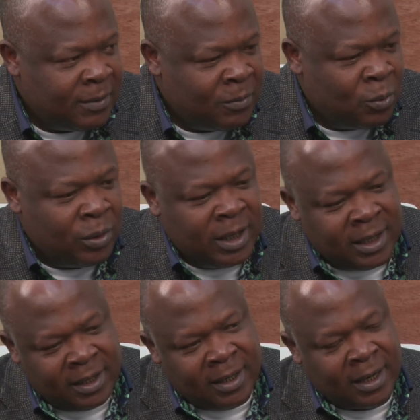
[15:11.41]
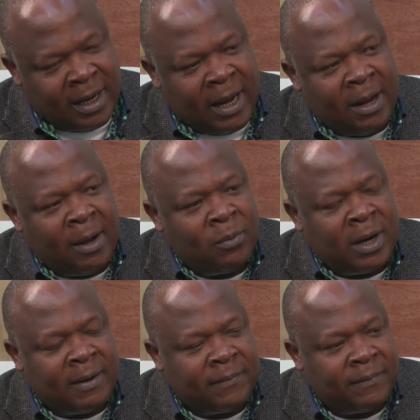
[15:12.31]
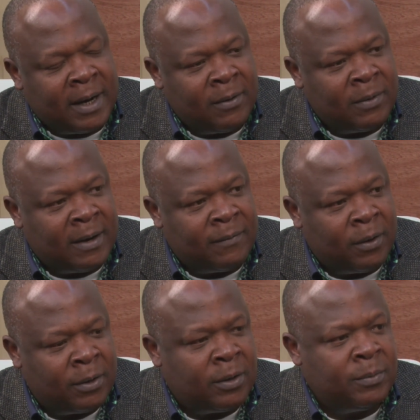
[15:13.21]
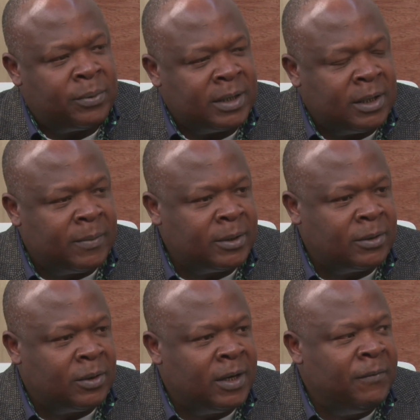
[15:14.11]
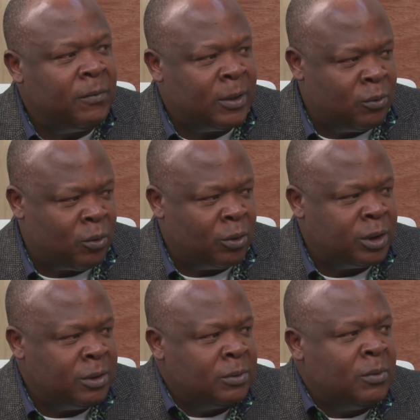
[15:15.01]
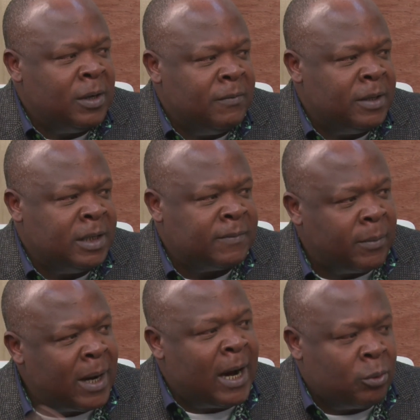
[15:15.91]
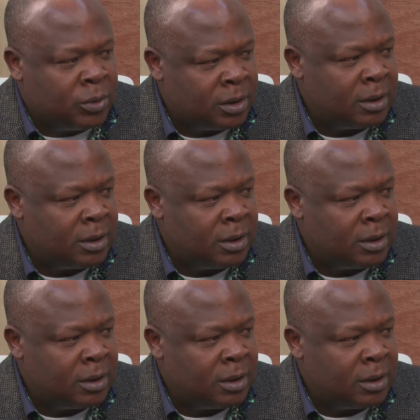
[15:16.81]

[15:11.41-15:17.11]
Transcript: I would have honored President Obasanjo if he were to continue to live in his former house,